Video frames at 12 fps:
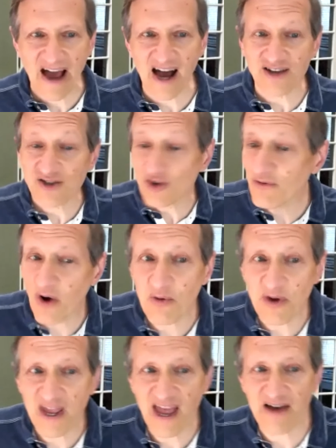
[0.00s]
So far,
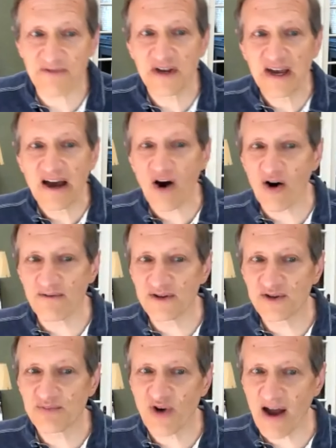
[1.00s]
we have
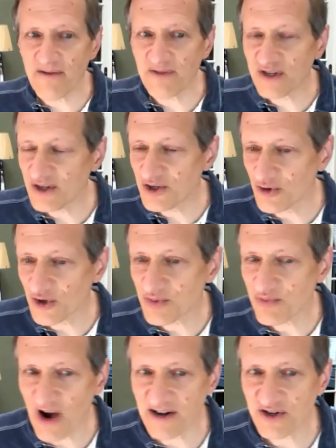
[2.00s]
Harvard's Privacy Tools
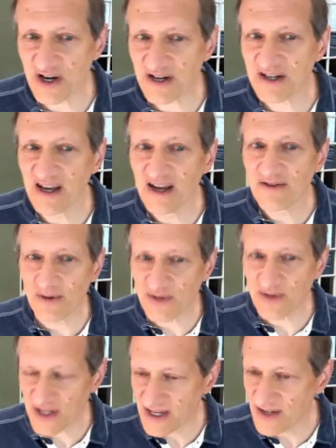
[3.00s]
Project from
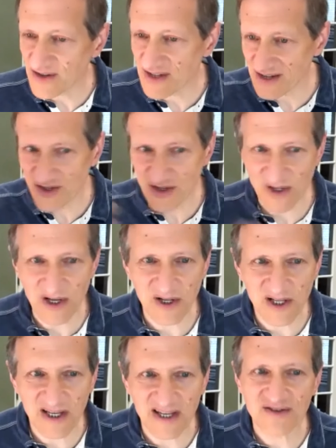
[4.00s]
SEAS that
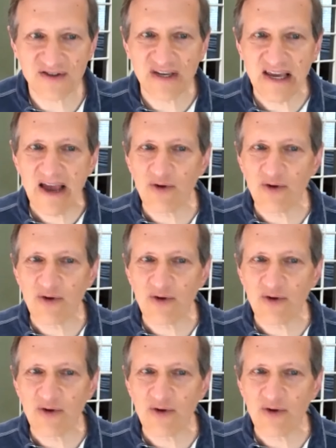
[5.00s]
Salil leads.